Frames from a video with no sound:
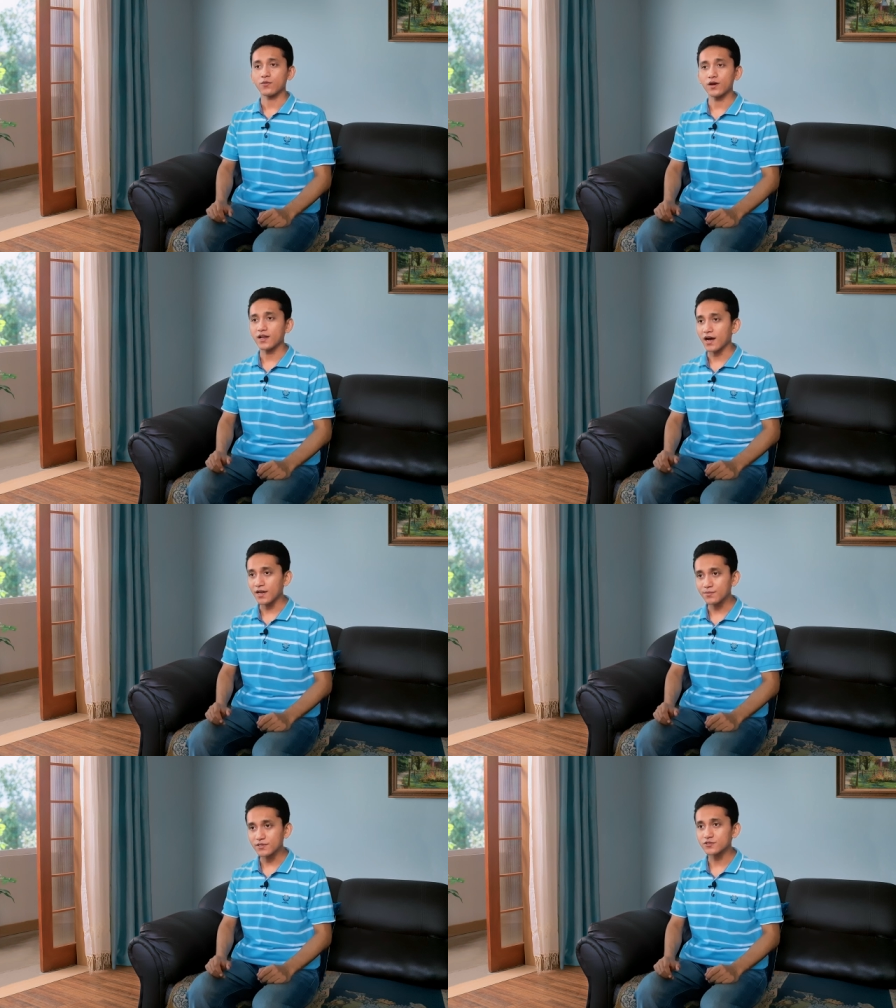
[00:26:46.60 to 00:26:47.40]
What
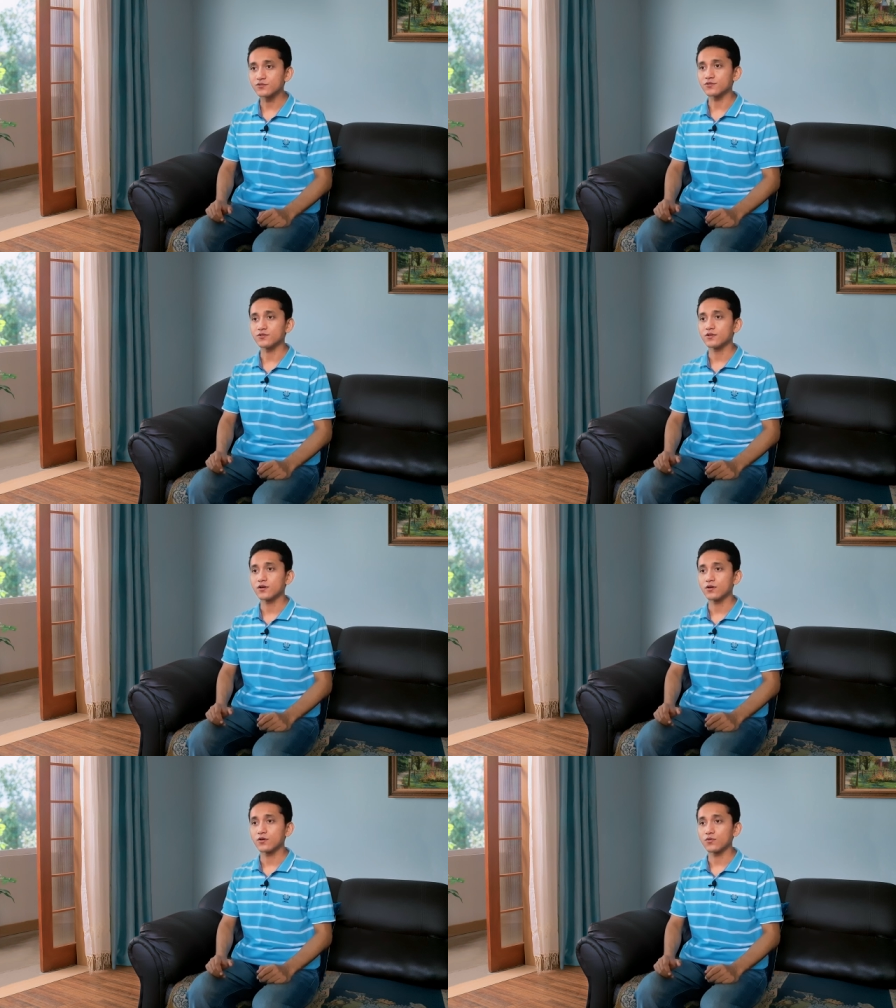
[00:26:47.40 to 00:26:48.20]
I pursued
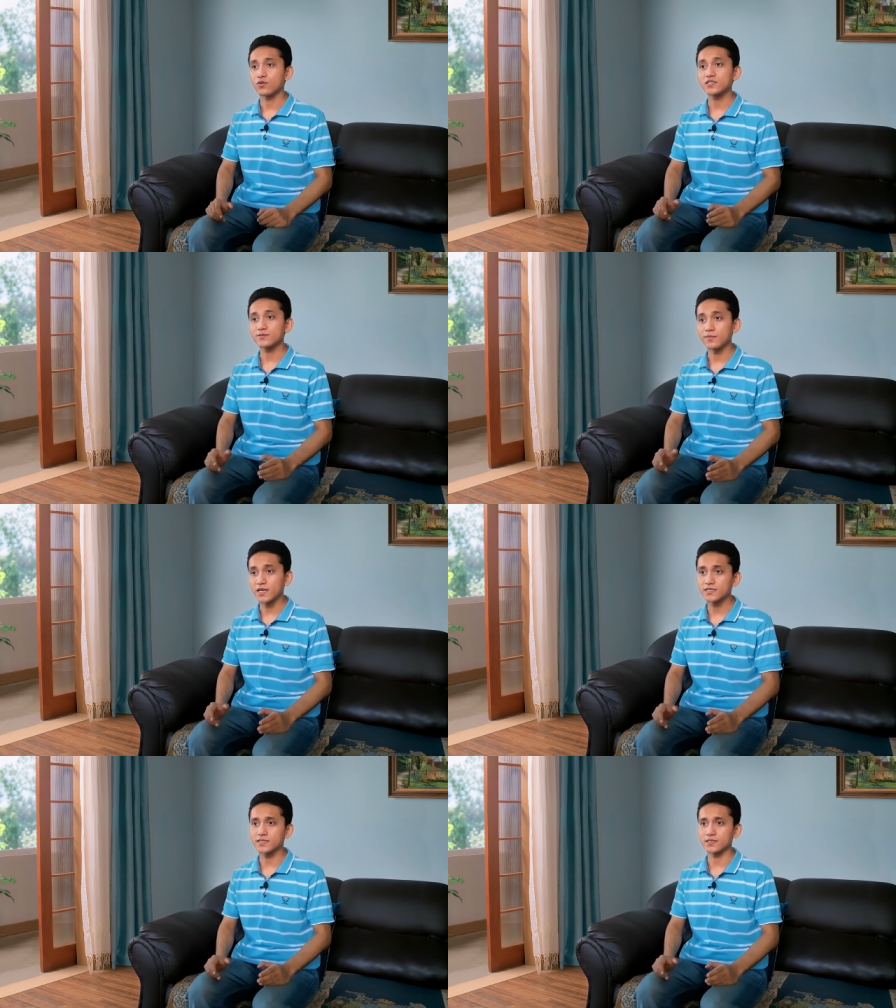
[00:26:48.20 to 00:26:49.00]
was
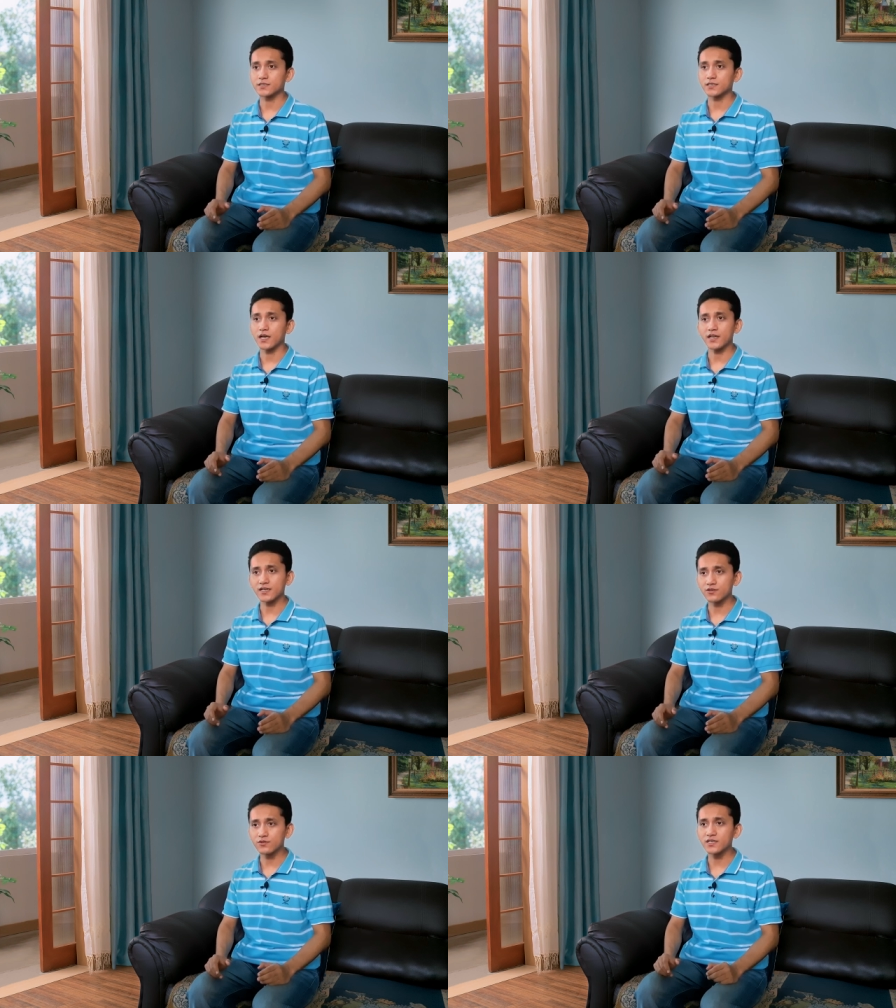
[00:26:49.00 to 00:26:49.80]
blessings
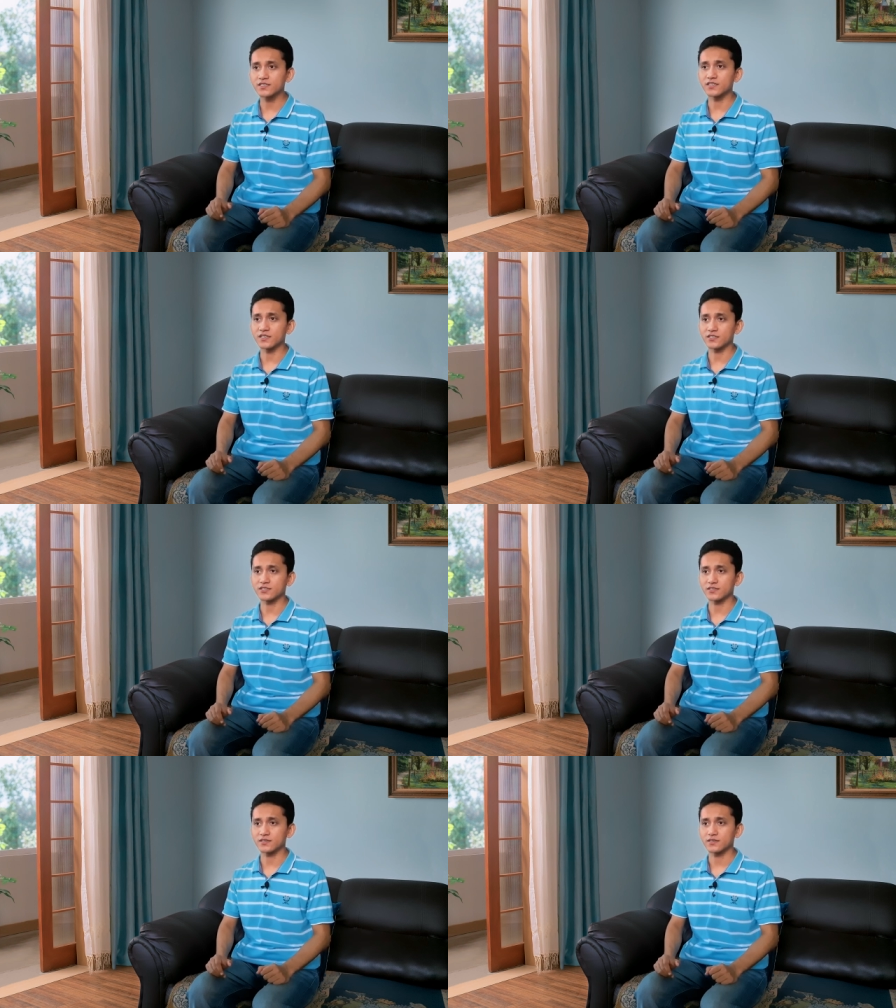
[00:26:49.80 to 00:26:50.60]
and a good
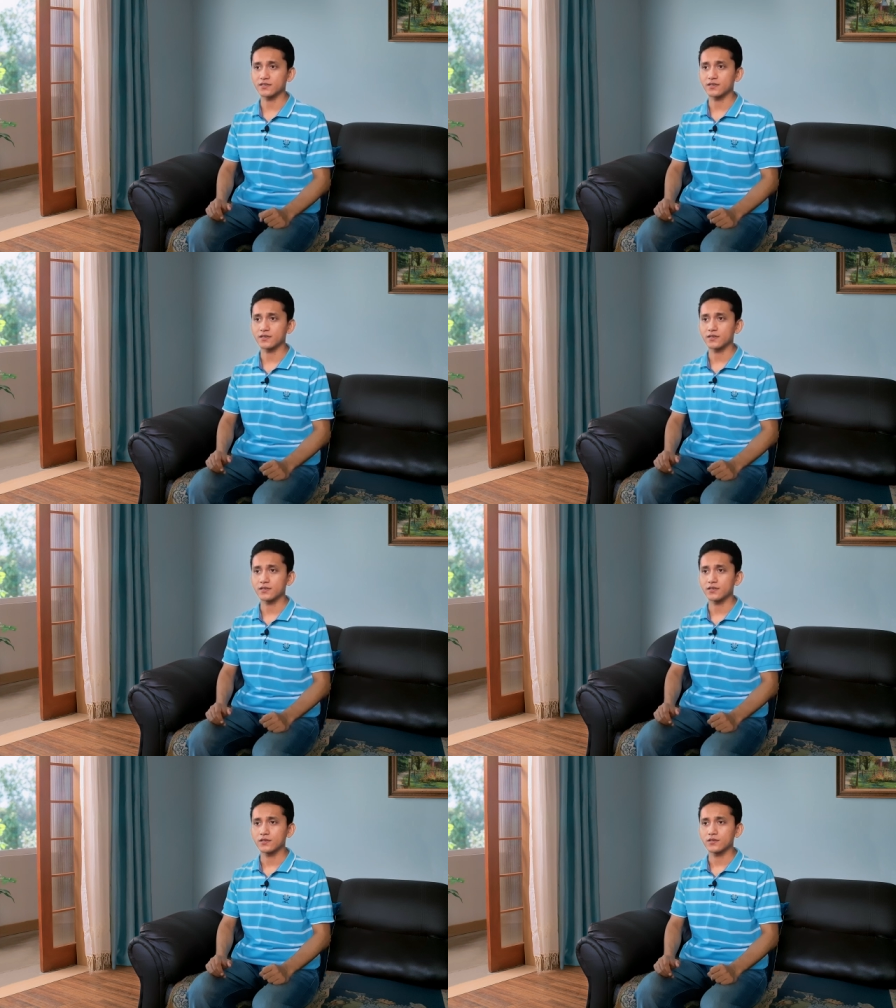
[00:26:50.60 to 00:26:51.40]
destination.
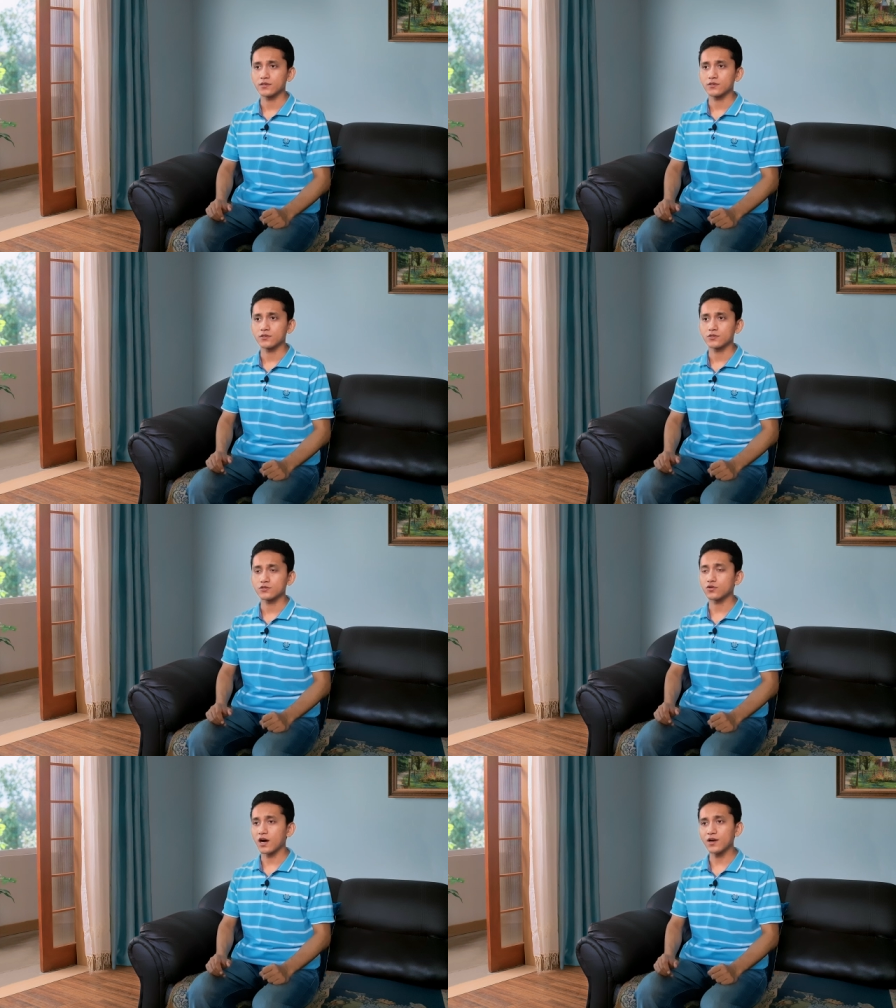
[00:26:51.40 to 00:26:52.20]

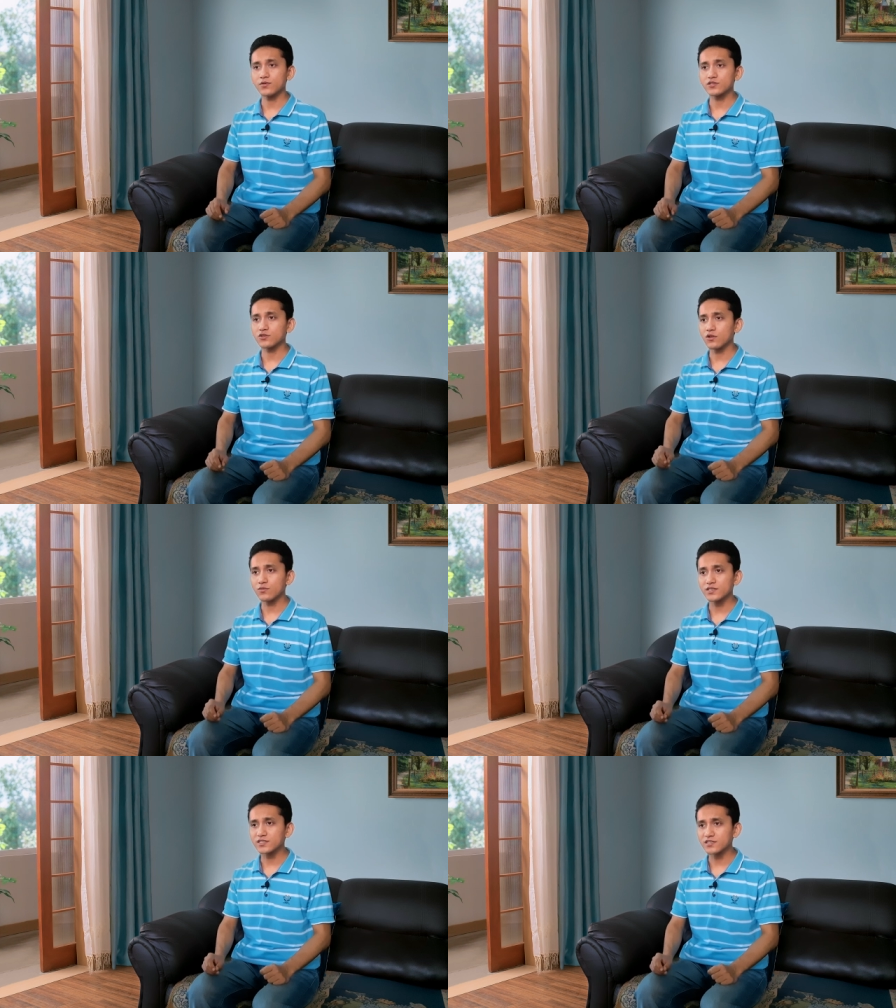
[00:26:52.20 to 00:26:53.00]
So I was
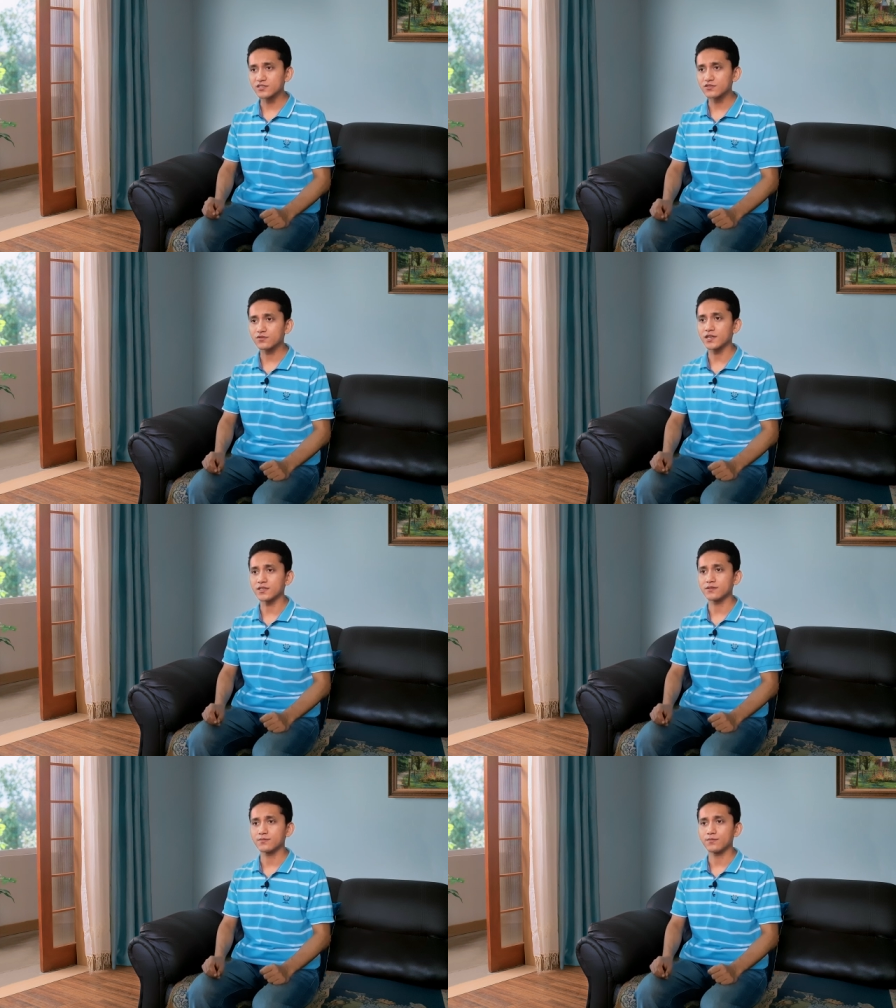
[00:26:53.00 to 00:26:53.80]
always
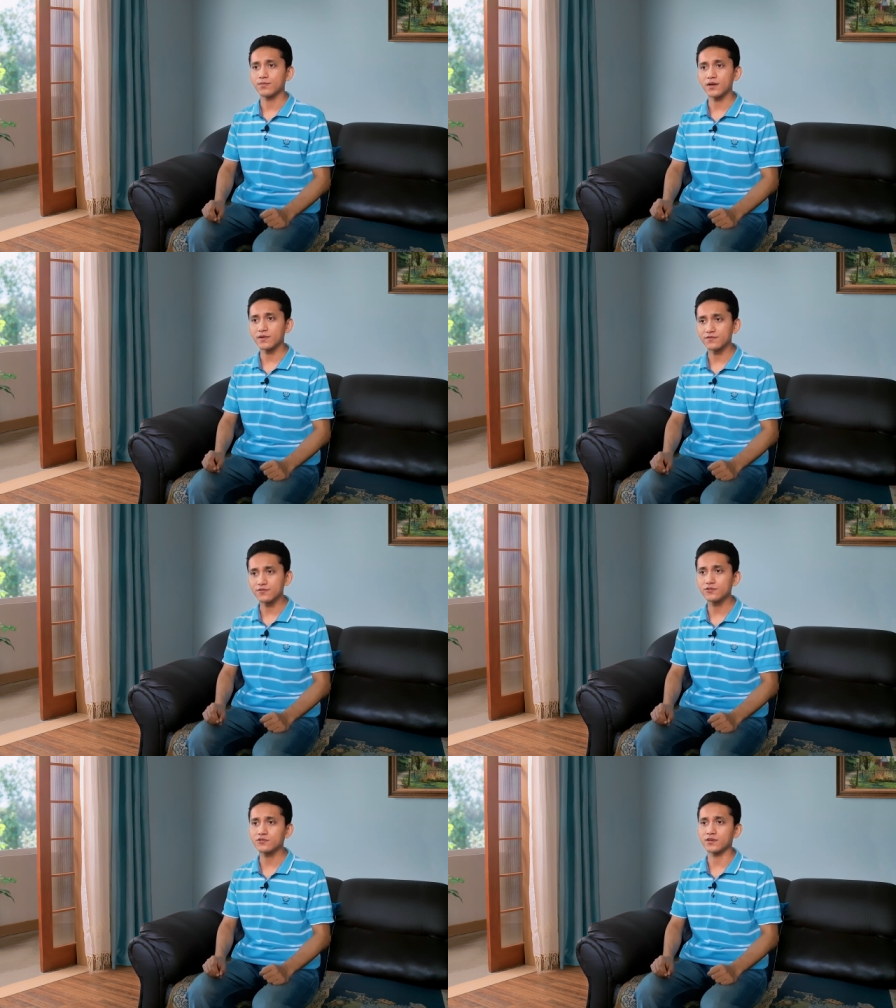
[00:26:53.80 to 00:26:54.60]
constrained by my
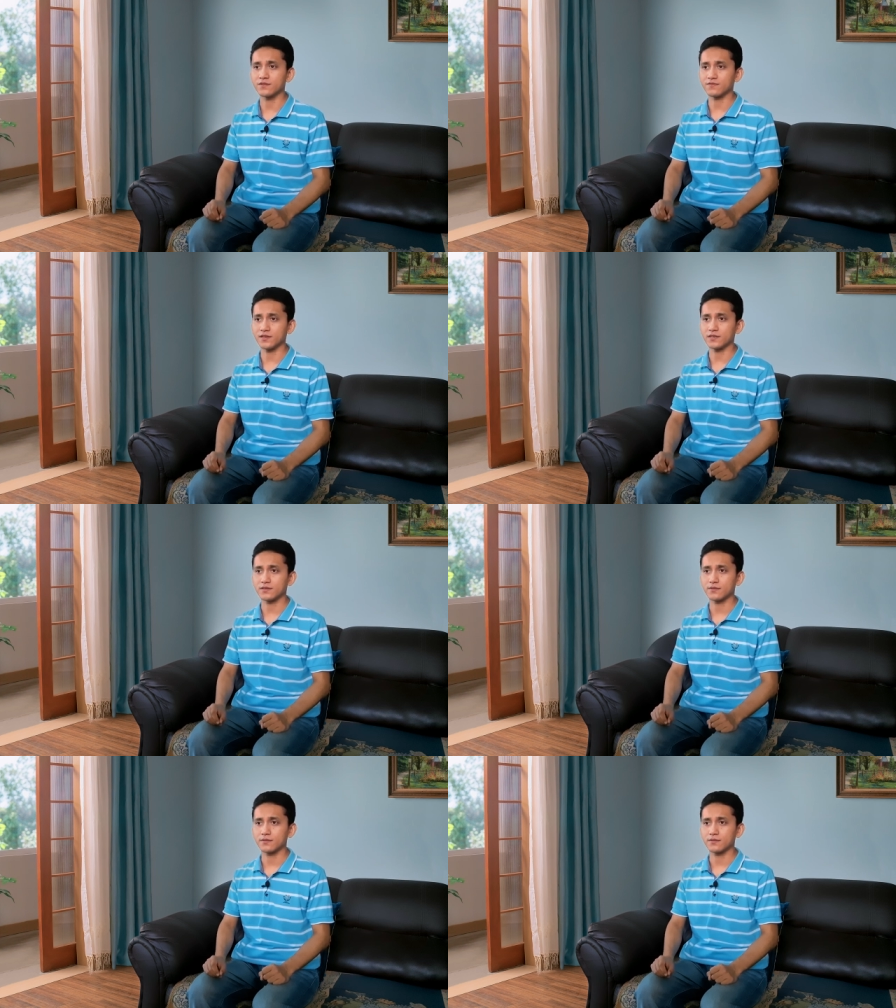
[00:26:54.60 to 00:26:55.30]
future and fate.